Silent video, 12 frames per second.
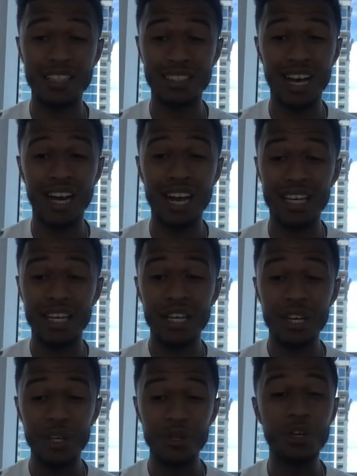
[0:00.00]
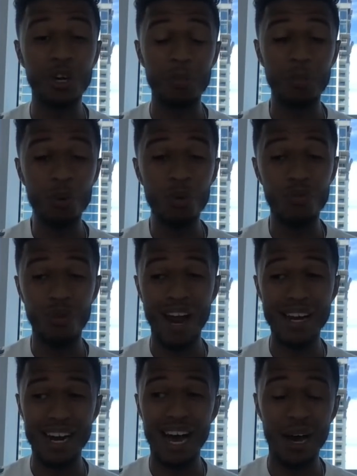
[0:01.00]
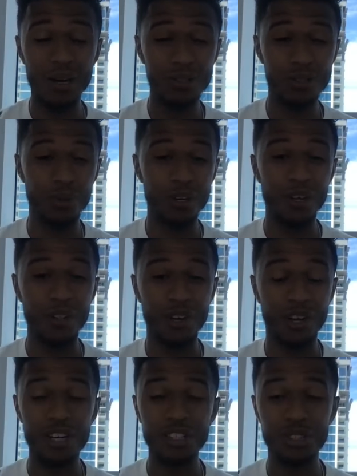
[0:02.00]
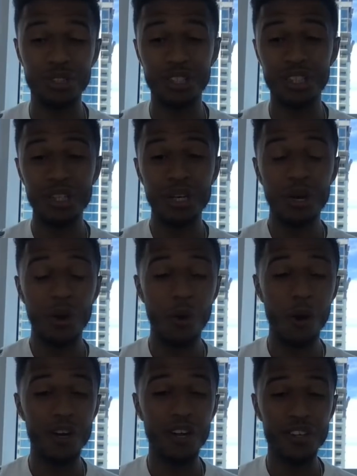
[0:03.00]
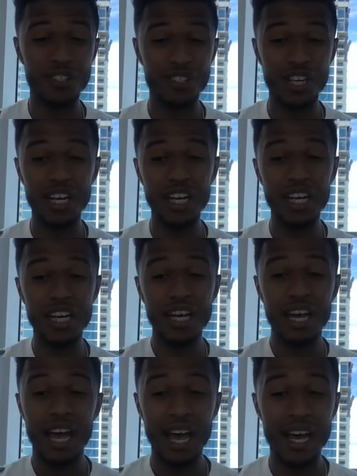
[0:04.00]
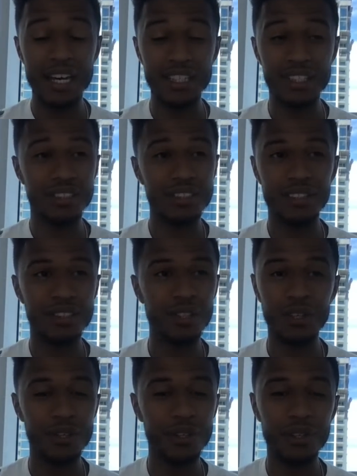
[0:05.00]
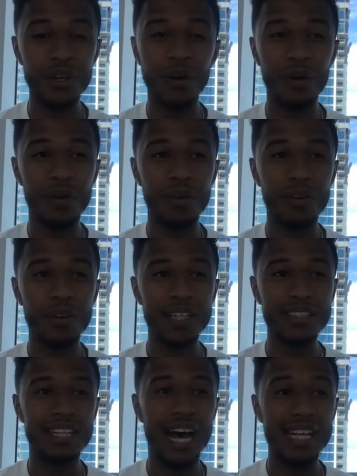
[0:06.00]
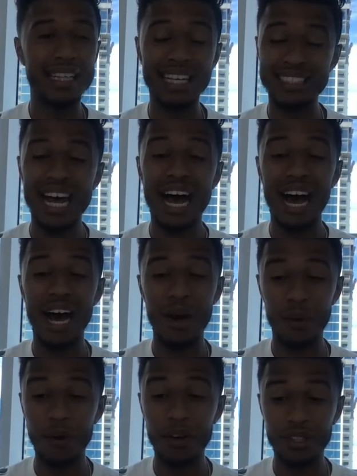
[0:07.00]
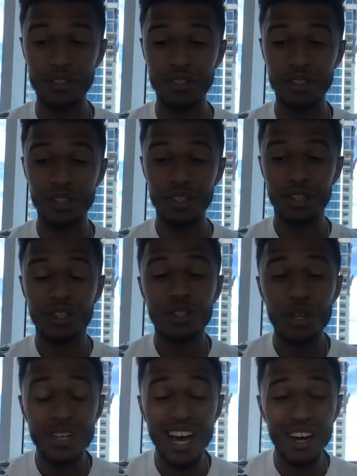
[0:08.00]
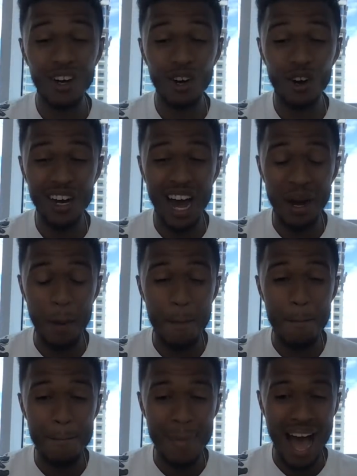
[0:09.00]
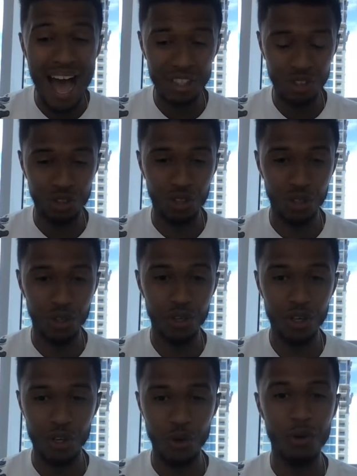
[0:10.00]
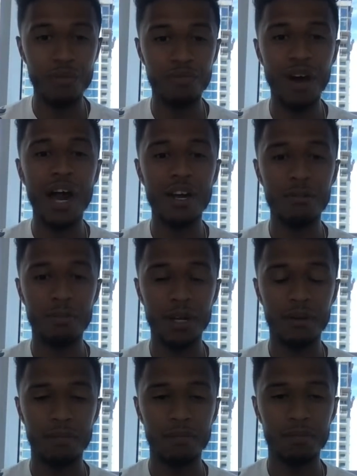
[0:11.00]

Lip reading: It's not like you can move right now to another country or another city and no. It's not, that's not how it works. So you got to learn how to master your environment.